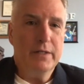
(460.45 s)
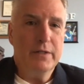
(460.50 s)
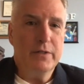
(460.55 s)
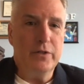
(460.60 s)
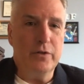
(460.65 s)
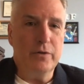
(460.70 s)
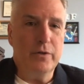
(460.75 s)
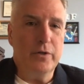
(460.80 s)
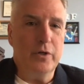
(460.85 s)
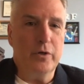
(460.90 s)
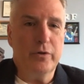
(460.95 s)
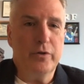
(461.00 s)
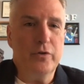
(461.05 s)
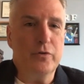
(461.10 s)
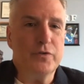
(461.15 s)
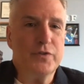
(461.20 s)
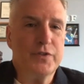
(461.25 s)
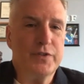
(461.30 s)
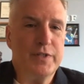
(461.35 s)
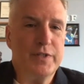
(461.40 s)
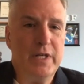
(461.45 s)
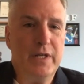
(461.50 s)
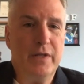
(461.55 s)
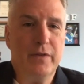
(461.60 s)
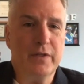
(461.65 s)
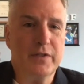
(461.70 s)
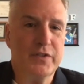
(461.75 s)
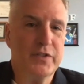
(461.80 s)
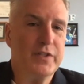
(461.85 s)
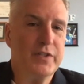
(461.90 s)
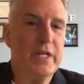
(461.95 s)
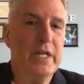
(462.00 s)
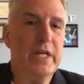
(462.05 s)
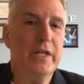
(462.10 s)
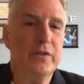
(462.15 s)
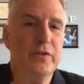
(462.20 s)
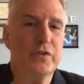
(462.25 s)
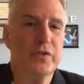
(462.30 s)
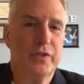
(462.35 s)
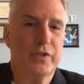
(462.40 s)
You know, you see the
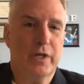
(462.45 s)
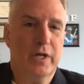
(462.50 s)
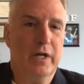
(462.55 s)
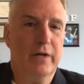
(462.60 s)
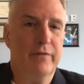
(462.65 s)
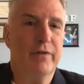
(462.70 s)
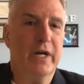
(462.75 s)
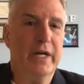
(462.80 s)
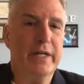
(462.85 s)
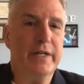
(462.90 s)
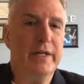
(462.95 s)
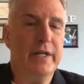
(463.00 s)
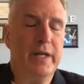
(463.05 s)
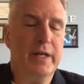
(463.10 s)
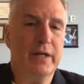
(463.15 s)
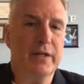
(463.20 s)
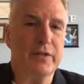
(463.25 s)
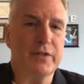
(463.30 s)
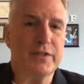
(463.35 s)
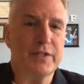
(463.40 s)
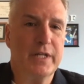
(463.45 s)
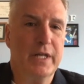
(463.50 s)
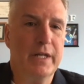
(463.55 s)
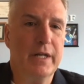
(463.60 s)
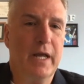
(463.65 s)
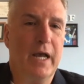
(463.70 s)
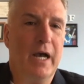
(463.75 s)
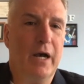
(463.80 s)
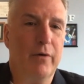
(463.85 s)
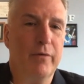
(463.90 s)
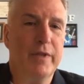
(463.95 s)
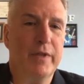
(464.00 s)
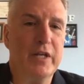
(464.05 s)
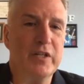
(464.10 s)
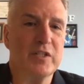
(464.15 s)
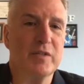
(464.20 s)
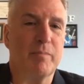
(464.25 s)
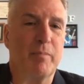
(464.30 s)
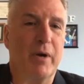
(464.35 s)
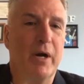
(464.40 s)
seeds of ideas and how
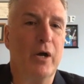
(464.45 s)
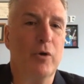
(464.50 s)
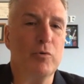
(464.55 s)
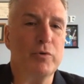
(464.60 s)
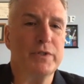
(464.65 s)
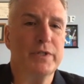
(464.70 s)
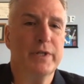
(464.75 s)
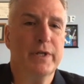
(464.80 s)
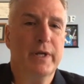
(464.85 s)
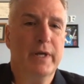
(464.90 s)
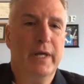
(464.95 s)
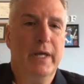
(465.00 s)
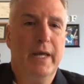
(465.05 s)
they sprout.